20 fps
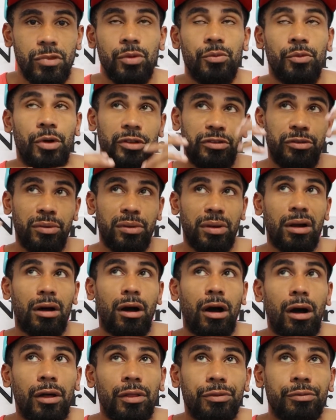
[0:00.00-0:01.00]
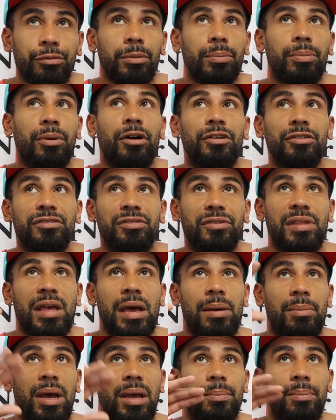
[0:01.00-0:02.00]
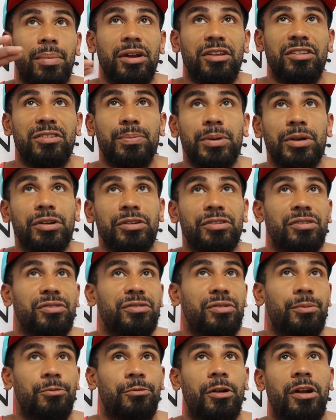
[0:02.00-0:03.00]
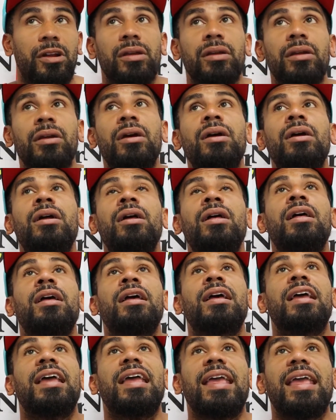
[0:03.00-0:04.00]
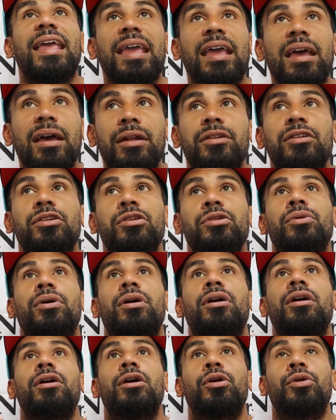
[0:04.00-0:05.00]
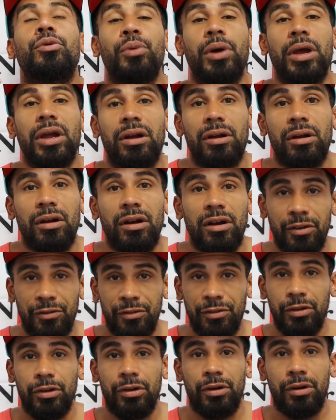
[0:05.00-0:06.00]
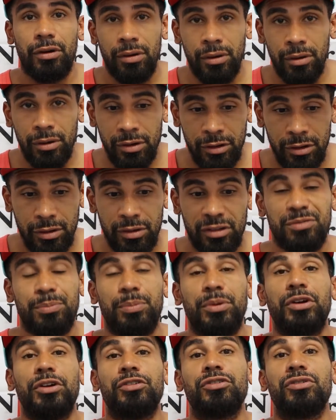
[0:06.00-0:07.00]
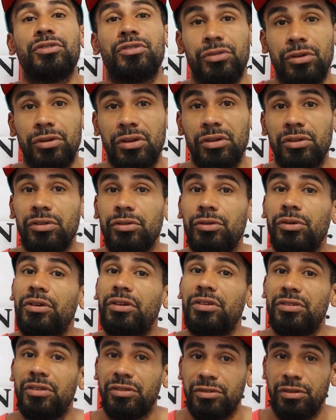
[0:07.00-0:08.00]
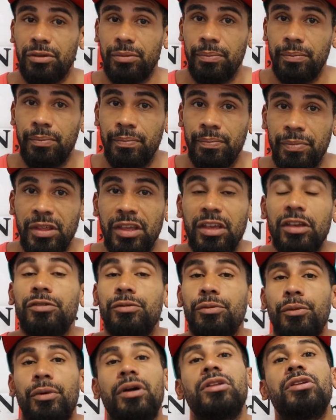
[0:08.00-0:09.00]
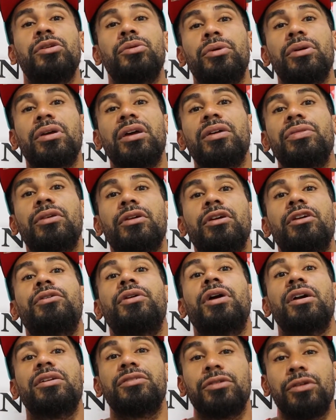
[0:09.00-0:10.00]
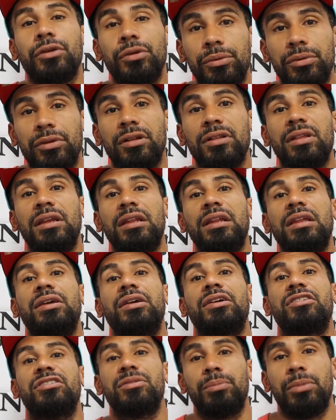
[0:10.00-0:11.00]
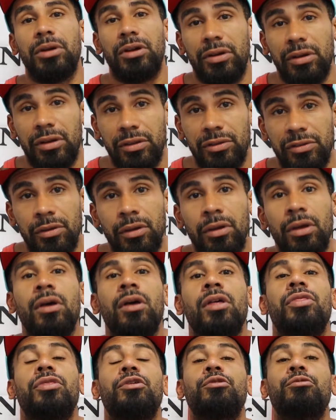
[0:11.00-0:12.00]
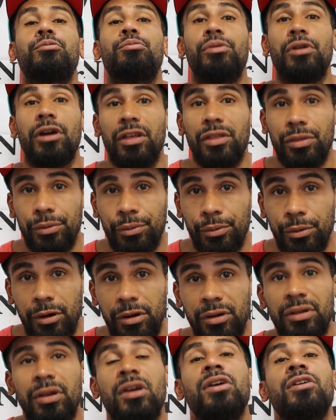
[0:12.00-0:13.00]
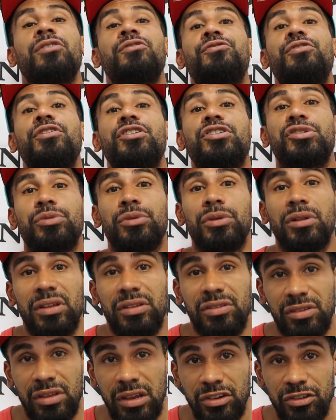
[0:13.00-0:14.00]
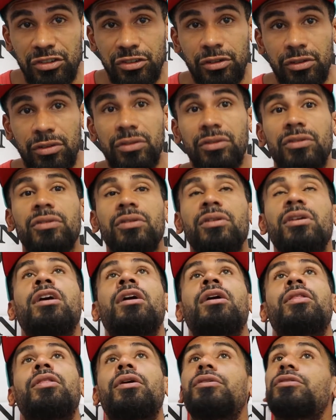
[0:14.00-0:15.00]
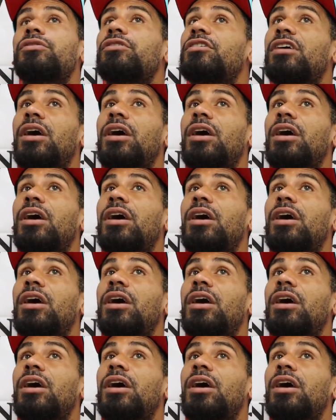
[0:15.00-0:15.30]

Once you get all three parts of that mind, body, spirit system running, and you are aware of your spiritual circulatory system, is when you will get the correct Kundalini experience. through breath work, visualizations. Those are